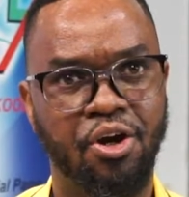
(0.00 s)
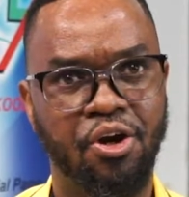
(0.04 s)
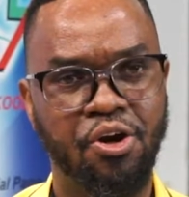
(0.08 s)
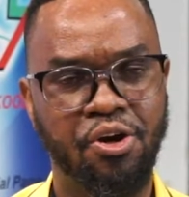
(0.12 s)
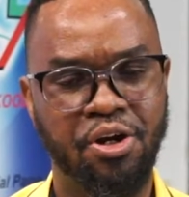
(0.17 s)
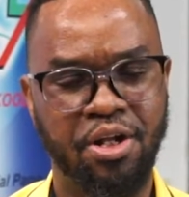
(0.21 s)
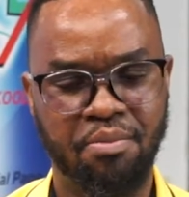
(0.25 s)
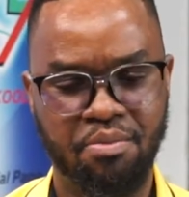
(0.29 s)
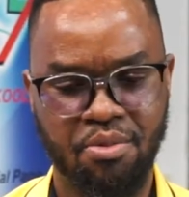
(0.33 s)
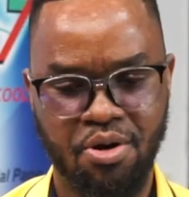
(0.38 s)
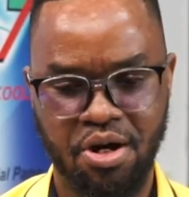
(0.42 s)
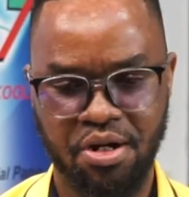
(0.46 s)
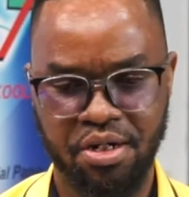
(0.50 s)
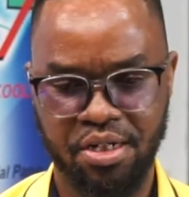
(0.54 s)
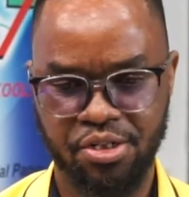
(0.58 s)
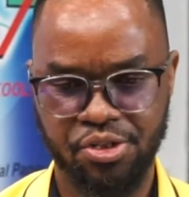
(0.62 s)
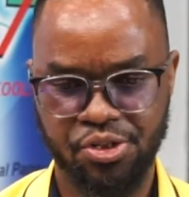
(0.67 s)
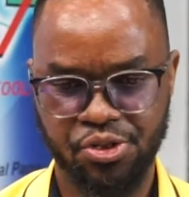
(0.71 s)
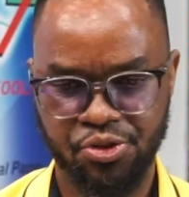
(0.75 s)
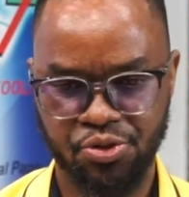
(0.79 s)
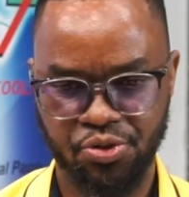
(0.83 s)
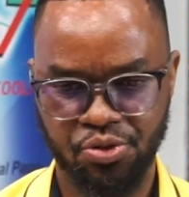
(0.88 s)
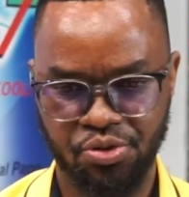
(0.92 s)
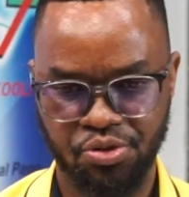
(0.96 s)
early morning
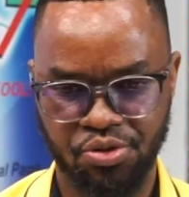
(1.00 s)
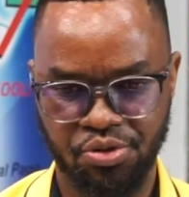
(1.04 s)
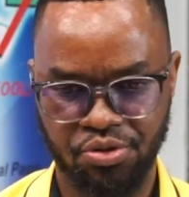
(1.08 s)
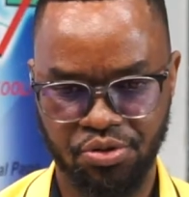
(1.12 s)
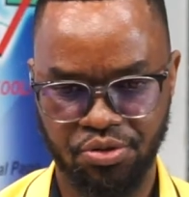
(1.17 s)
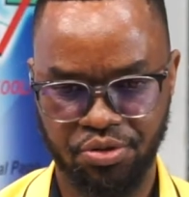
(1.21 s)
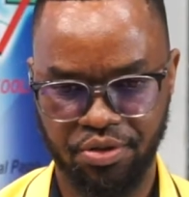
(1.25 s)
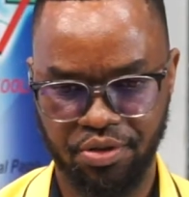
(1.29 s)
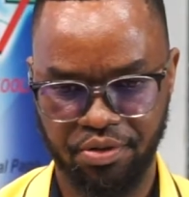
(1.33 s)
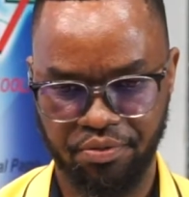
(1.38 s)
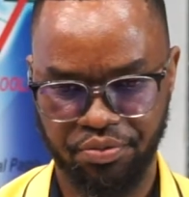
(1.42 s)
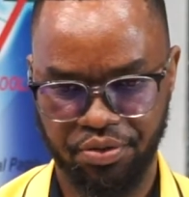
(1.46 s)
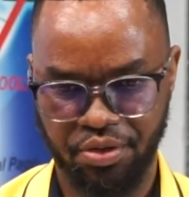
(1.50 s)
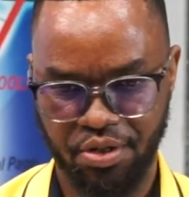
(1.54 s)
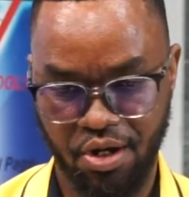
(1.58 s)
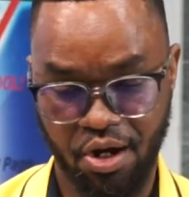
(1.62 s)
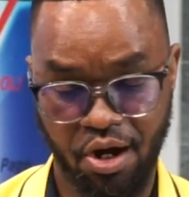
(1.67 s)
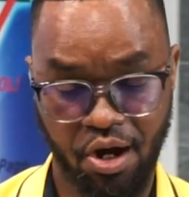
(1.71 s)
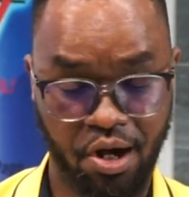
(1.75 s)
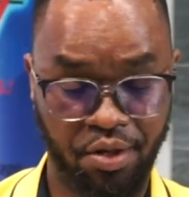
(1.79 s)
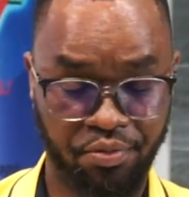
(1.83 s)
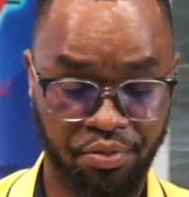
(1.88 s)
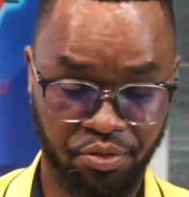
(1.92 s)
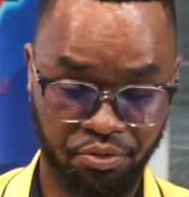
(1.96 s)
show
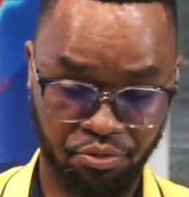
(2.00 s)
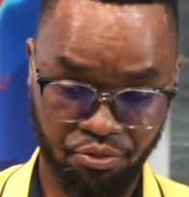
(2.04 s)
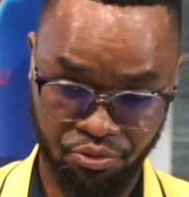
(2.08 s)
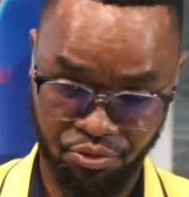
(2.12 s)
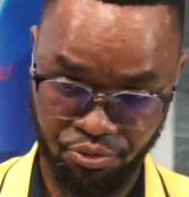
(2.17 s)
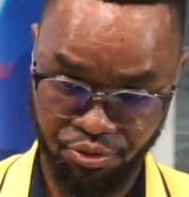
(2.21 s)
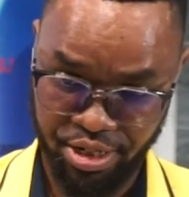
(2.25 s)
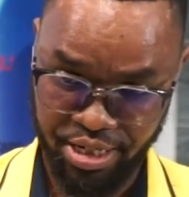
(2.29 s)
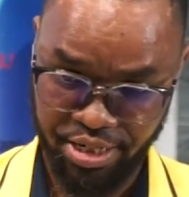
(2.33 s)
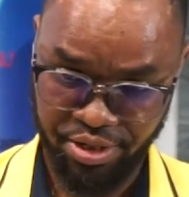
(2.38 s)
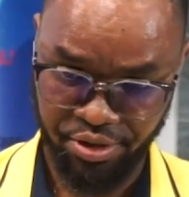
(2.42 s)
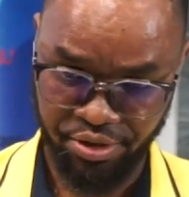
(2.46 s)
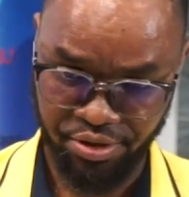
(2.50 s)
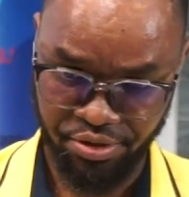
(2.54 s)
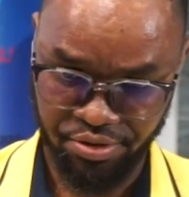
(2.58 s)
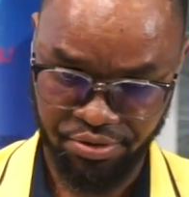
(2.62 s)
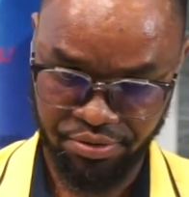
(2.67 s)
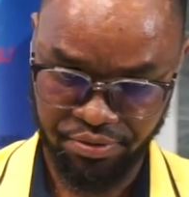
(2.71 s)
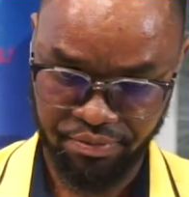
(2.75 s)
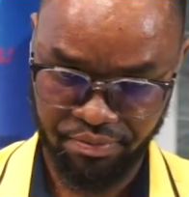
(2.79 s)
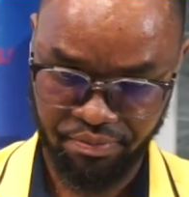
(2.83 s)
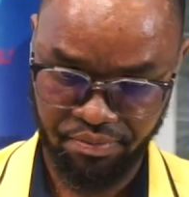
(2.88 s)
on radio,